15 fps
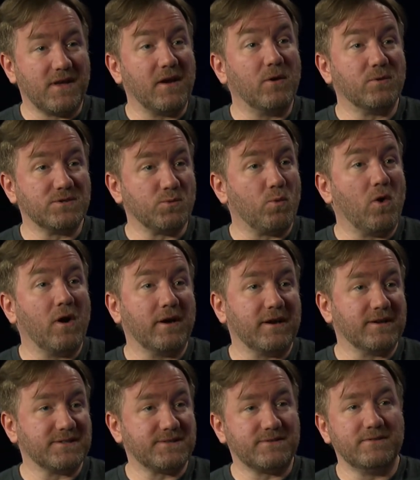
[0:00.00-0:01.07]
I always want
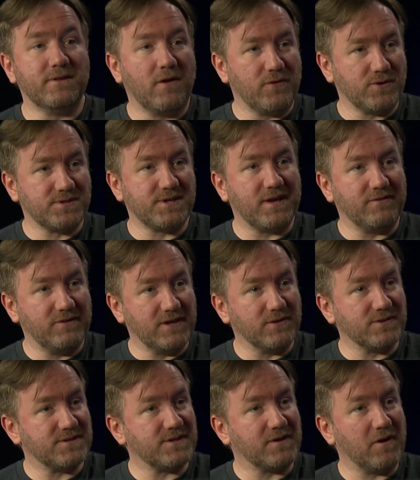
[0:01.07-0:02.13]
another set of
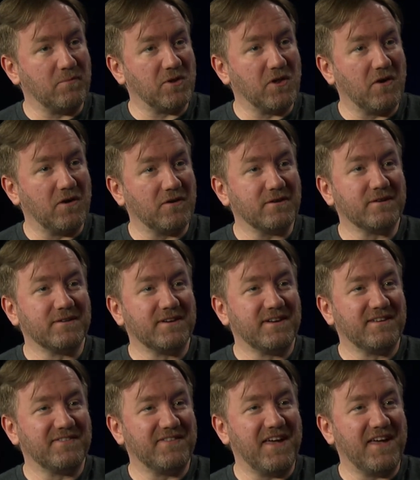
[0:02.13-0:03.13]
ears to come along sure.